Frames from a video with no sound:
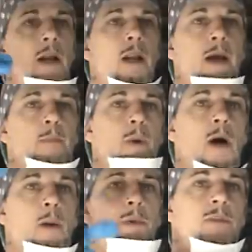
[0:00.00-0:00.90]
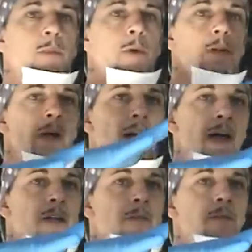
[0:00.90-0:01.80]
light bulb, if you put your
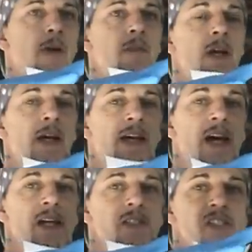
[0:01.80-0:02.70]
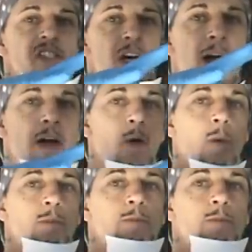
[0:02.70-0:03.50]
hand in front of it, it casts a shadow.